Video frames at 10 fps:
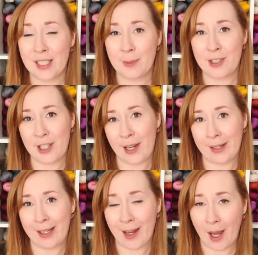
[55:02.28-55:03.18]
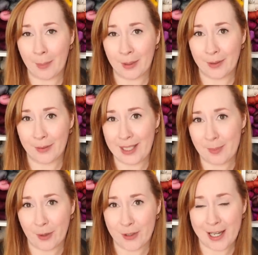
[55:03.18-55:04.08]
to be sharing a couple of these
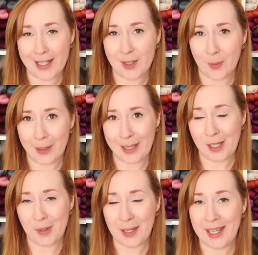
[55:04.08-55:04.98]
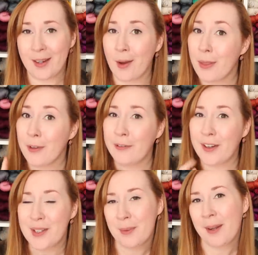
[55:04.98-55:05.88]
projects with you here. The
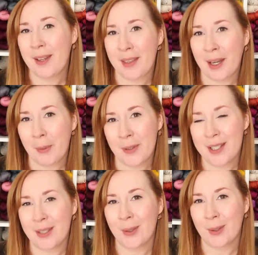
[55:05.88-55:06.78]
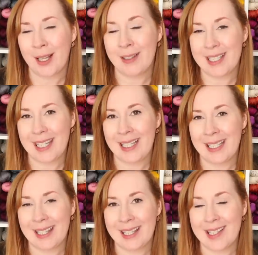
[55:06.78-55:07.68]
first one that I want to call out
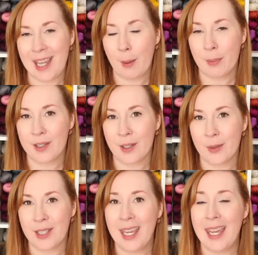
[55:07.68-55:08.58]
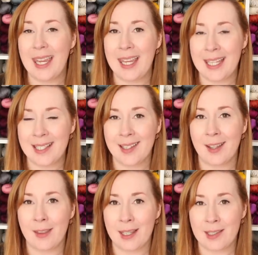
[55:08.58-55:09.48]
in this episode is
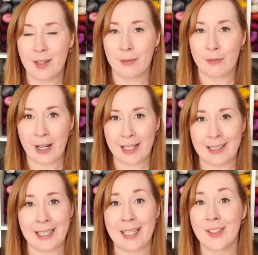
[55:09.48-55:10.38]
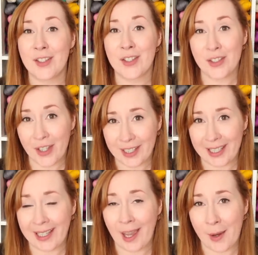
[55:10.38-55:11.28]
this frankly
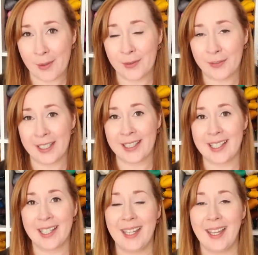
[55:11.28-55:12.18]
stunning outfit.